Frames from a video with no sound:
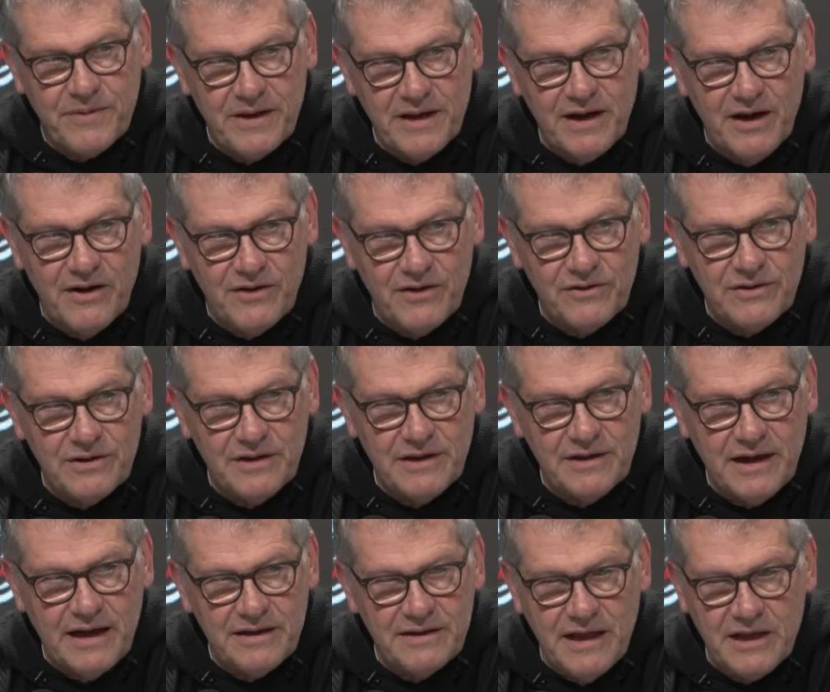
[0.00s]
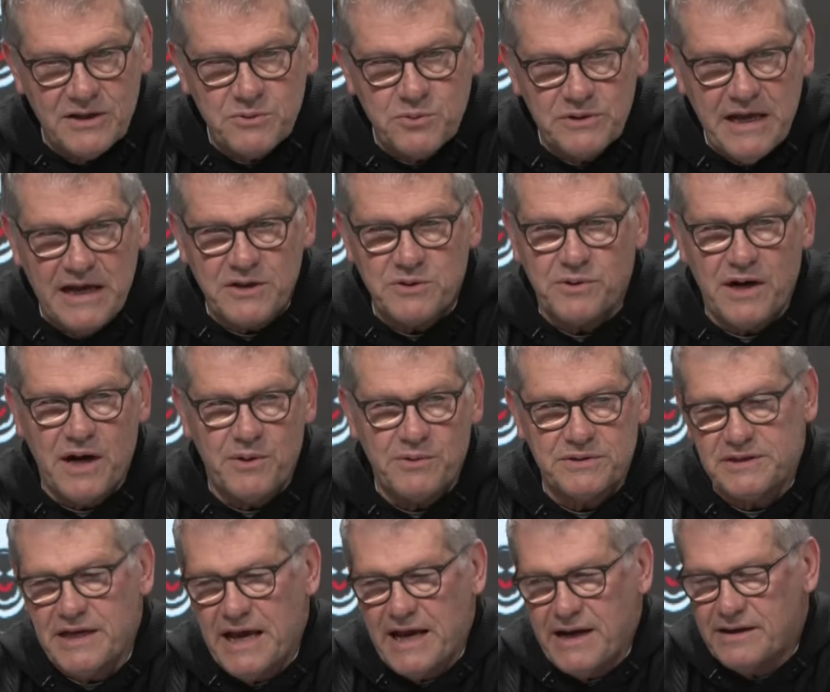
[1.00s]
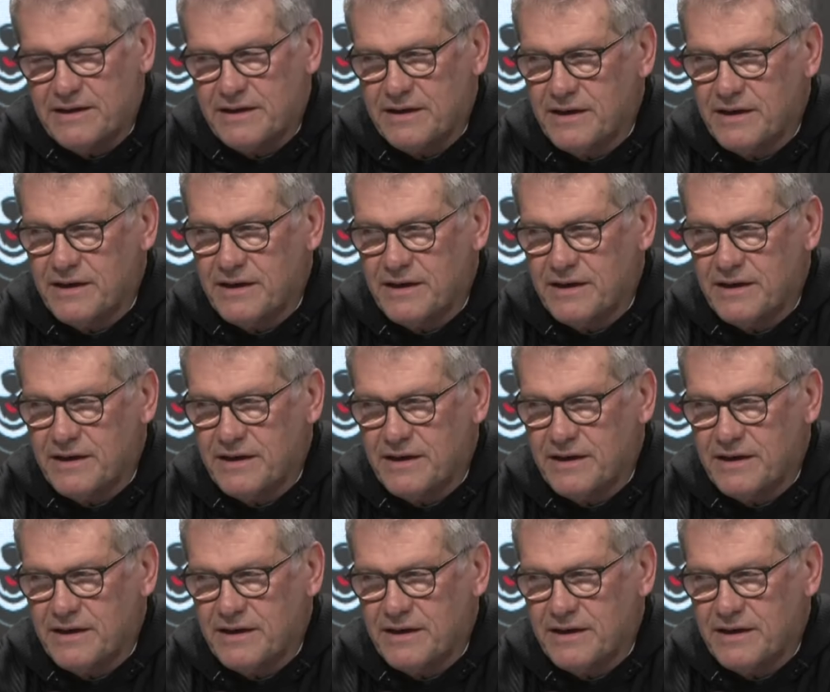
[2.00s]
what I was saying.